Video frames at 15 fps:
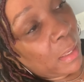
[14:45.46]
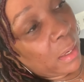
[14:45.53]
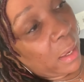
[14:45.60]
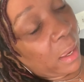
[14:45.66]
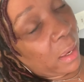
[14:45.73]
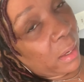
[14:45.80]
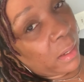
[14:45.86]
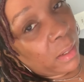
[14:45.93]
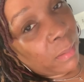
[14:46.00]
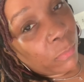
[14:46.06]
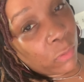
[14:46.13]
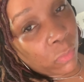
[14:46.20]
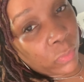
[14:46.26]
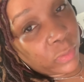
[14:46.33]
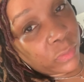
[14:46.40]
I am
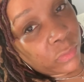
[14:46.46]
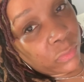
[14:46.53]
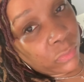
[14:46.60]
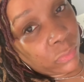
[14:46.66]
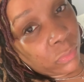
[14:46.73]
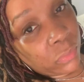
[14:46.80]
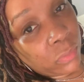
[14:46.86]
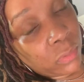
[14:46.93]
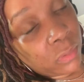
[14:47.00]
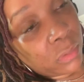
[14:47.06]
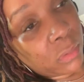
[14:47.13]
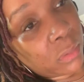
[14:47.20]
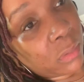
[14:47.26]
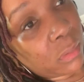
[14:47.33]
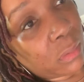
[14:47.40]
going to
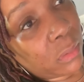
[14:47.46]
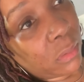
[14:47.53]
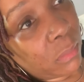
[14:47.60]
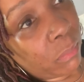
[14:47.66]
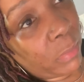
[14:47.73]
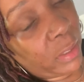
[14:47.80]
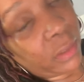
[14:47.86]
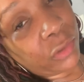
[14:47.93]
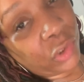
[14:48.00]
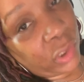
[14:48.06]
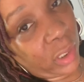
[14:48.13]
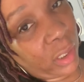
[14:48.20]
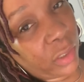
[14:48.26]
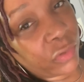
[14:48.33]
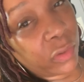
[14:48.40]
make a
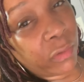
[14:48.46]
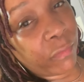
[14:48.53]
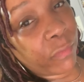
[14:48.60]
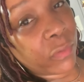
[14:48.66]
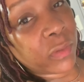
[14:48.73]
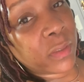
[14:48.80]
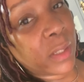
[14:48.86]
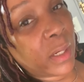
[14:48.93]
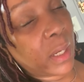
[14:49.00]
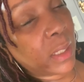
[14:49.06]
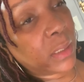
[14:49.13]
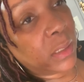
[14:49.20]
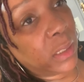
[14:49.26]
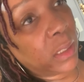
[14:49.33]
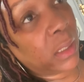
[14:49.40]
change. And the first thing I
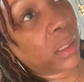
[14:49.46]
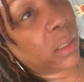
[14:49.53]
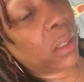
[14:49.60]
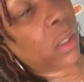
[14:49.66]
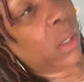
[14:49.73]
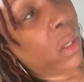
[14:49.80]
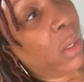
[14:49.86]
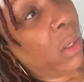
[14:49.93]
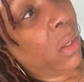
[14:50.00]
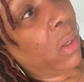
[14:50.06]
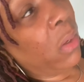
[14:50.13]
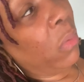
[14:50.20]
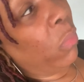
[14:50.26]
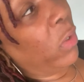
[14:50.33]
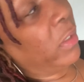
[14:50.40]
did
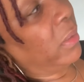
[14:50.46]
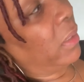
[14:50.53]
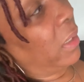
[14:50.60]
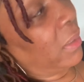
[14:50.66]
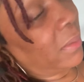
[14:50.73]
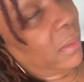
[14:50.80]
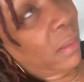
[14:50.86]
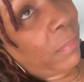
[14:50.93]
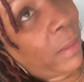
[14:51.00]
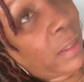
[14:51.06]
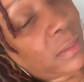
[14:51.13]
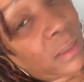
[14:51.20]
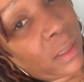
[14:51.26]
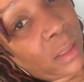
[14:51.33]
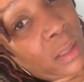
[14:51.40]
was, I'm not
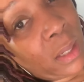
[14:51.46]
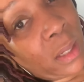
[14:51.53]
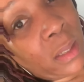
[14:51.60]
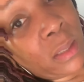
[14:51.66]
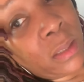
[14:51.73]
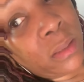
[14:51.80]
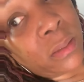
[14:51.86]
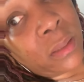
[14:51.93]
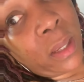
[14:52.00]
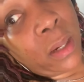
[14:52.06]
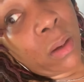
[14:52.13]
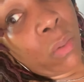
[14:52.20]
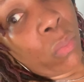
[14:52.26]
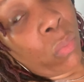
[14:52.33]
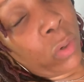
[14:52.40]
saying that it's like a
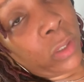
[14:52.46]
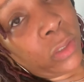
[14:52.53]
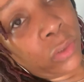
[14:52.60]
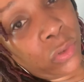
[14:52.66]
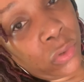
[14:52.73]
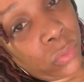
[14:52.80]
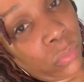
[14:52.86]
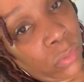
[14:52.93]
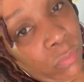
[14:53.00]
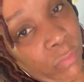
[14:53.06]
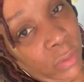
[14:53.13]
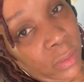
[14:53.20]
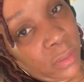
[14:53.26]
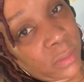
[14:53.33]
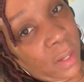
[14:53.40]
1, 2,
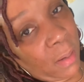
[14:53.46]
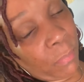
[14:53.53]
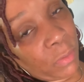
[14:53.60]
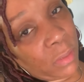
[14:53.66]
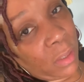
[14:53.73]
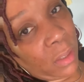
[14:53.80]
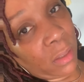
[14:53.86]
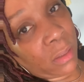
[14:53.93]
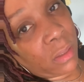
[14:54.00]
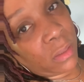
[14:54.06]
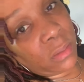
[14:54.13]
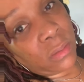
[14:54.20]
3 type of thing, because